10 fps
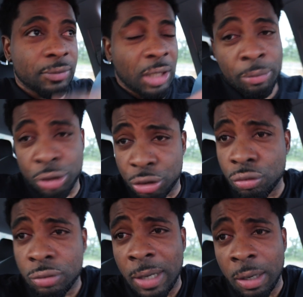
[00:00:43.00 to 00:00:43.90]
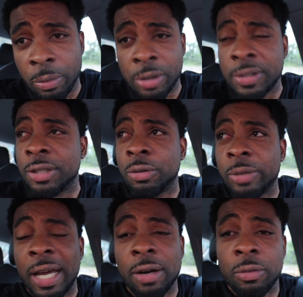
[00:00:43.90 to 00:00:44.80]
I'm going to choose my words in a
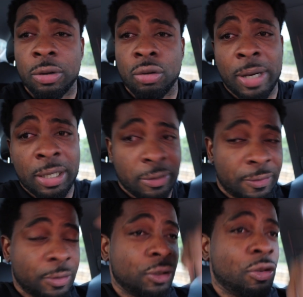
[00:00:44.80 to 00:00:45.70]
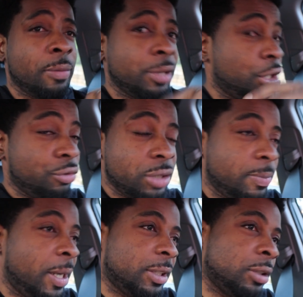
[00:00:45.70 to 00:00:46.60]
way I don't want nobody to feel as though I'm
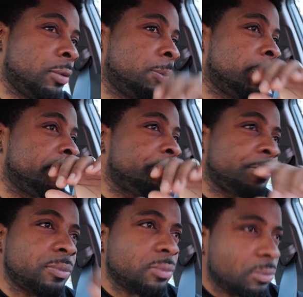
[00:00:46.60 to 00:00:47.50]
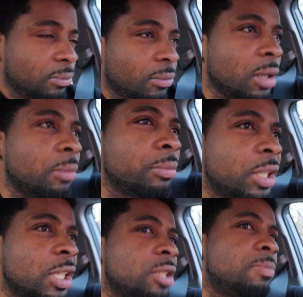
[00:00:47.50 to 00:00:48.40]
disrespecting them.
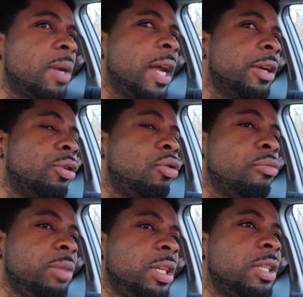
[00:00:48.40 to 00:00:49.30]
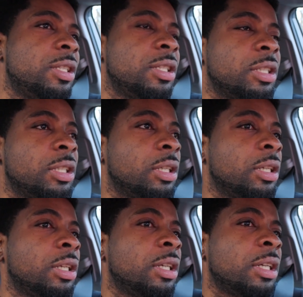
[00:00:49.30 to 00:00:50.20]
Because by no means
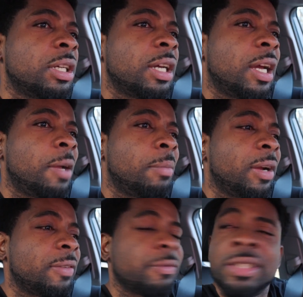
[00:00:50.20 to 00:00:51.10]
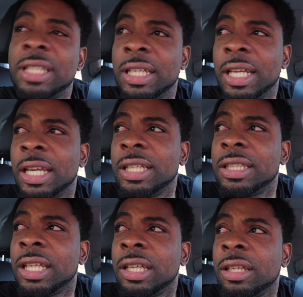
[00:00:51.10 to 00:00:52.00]
am I saying
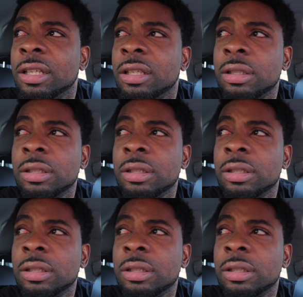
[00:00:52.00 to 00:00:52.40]
anything